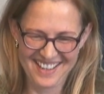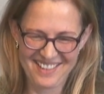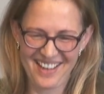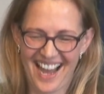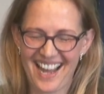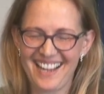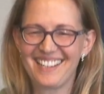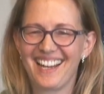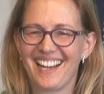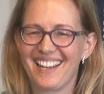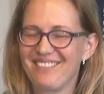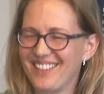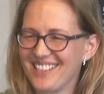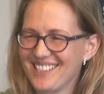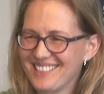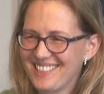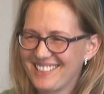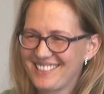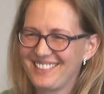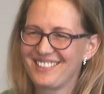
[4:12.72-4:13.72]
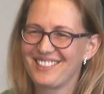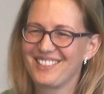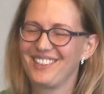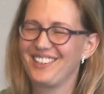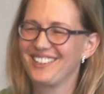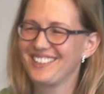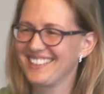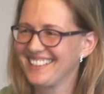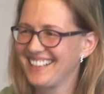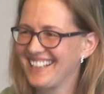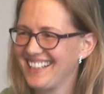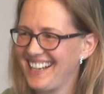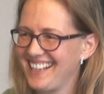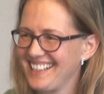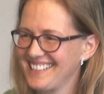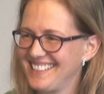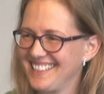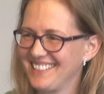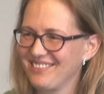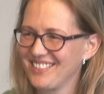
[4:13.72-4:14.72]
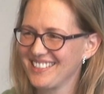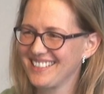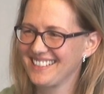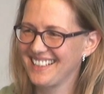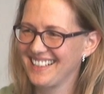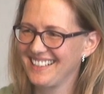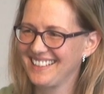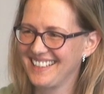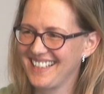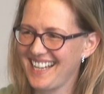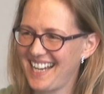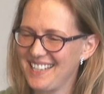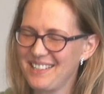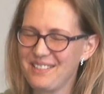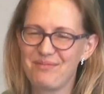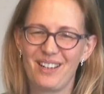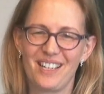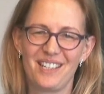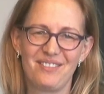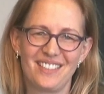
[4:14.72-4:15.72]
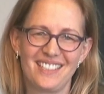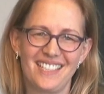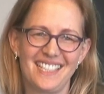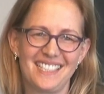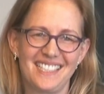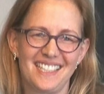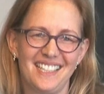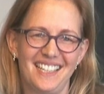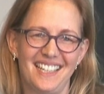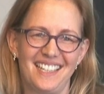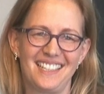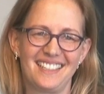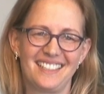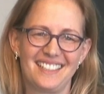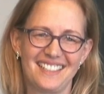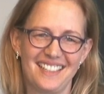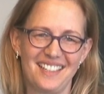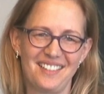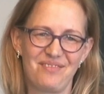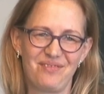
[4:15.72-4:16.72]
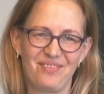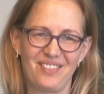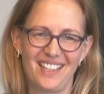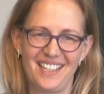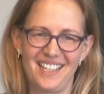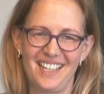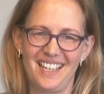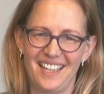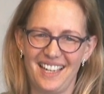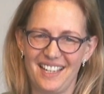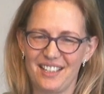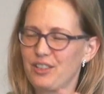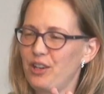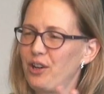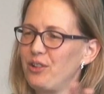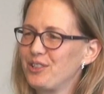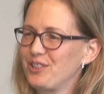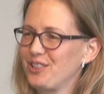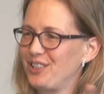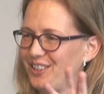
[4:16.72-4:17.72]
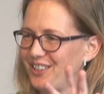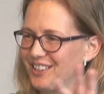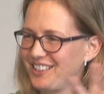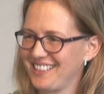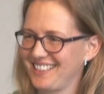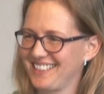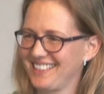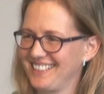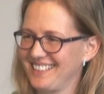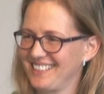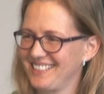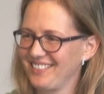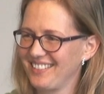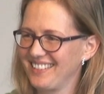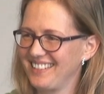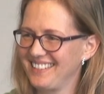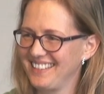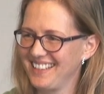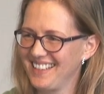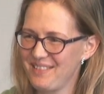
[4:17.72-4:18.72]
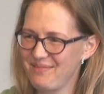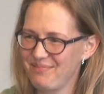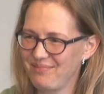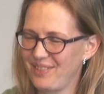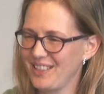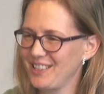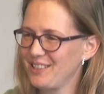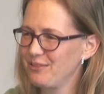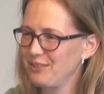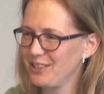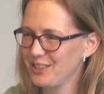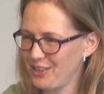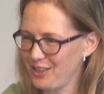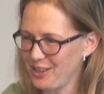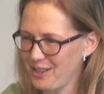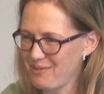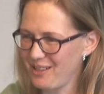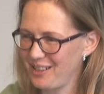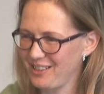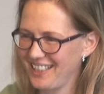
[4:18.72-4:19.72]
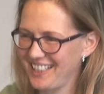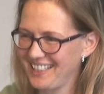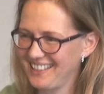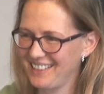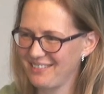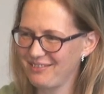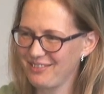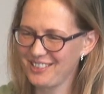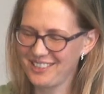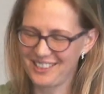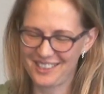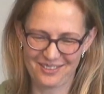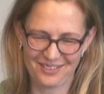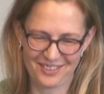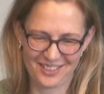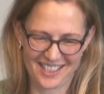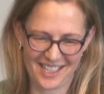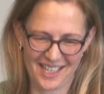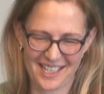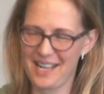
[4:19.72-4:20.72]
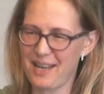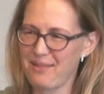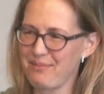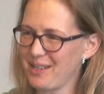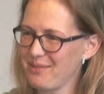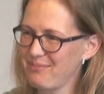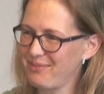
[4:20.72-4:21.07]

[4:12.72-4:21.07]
I, I, once taught a class that was guided by Vanessa and, um, and co taught. So, but you will talk about that, that was a different dynamic.